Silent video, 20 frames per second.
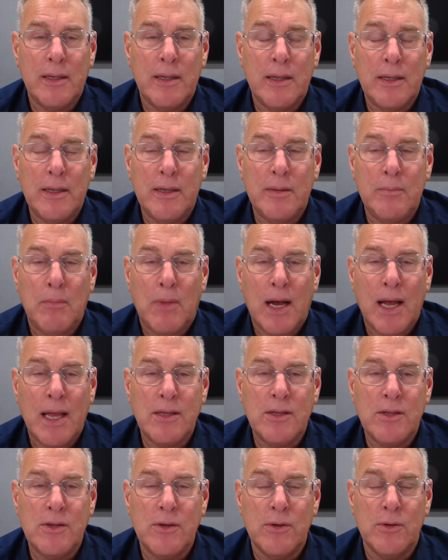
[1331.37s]
in my
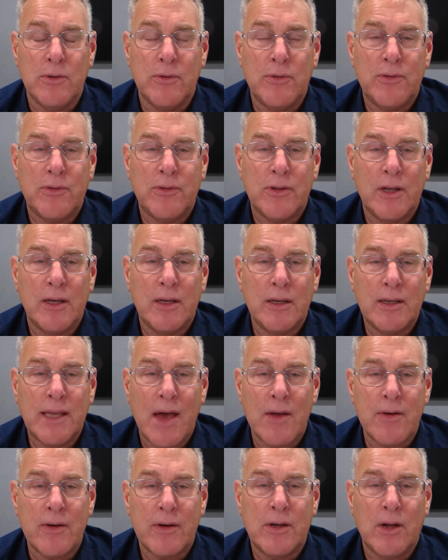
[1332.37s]
youth a
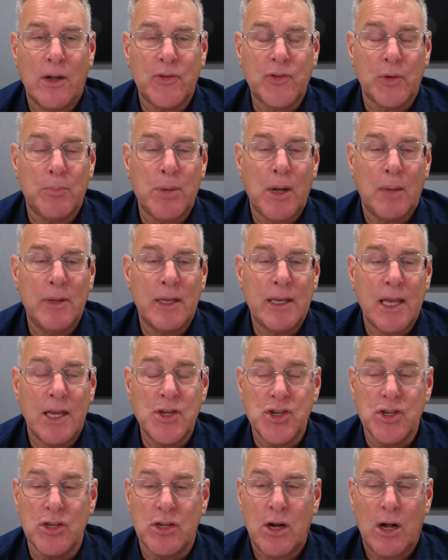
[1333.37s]
counterculture
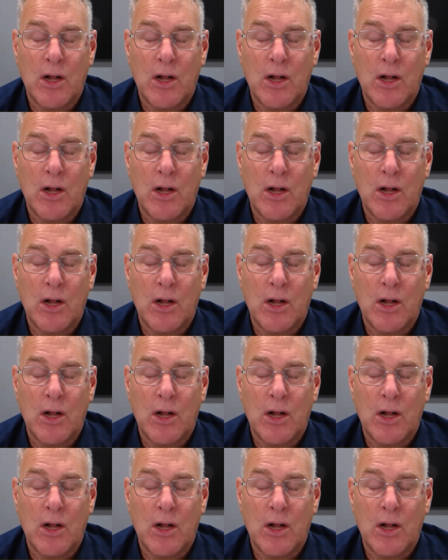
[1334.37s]
publication